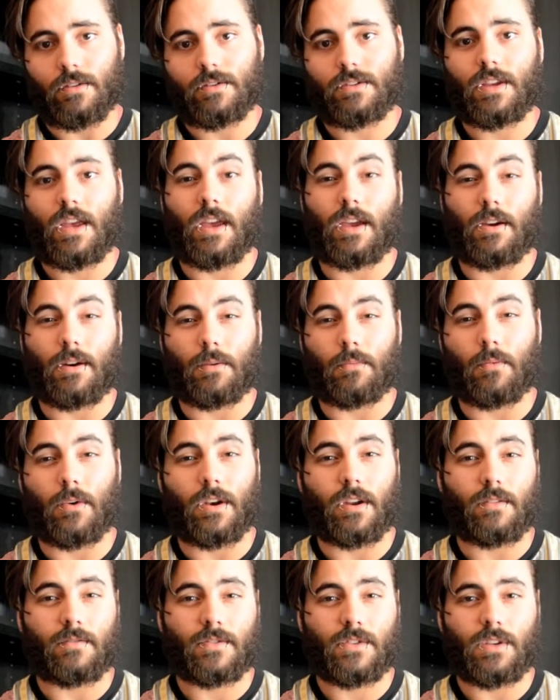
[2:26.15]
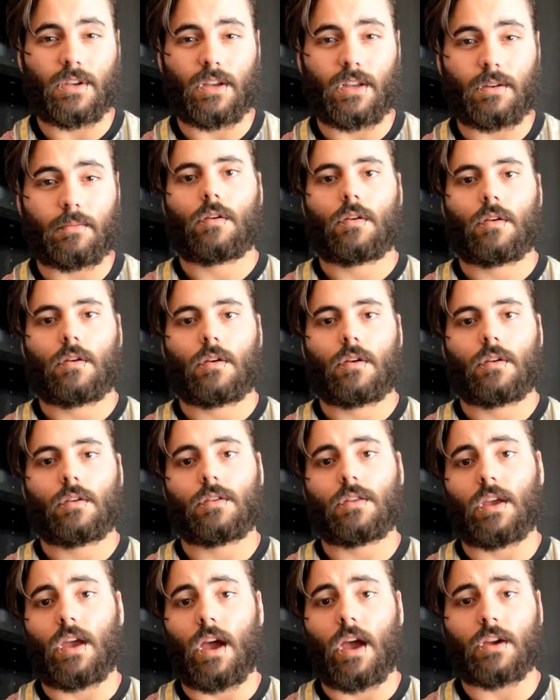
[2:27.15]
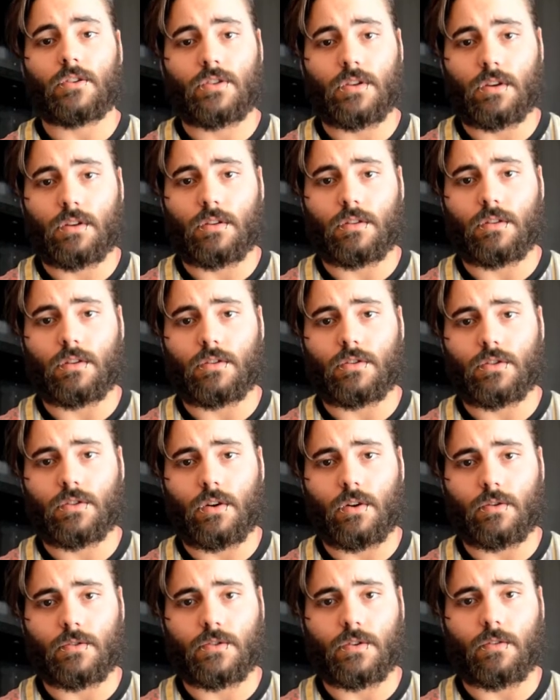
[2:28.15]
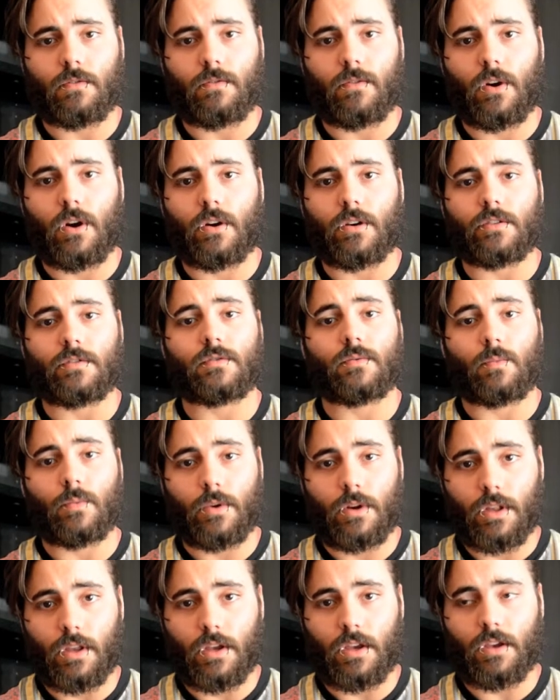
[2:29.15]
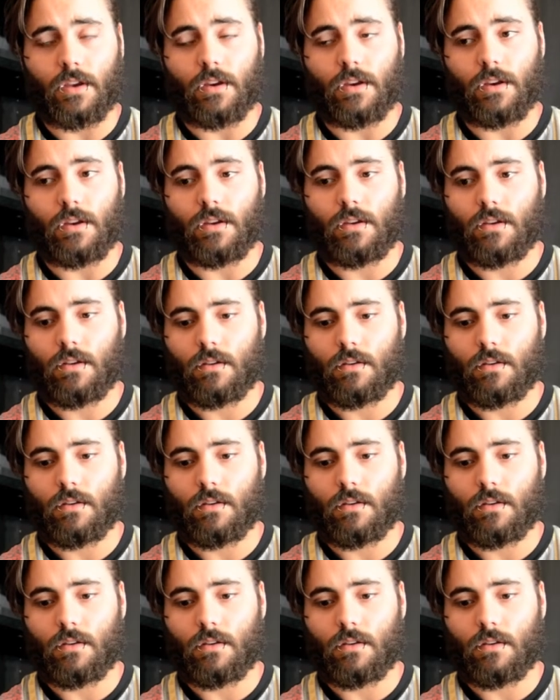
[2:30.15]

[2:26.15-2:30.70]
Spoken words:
take on what I've seen. The action in this show so far is really good.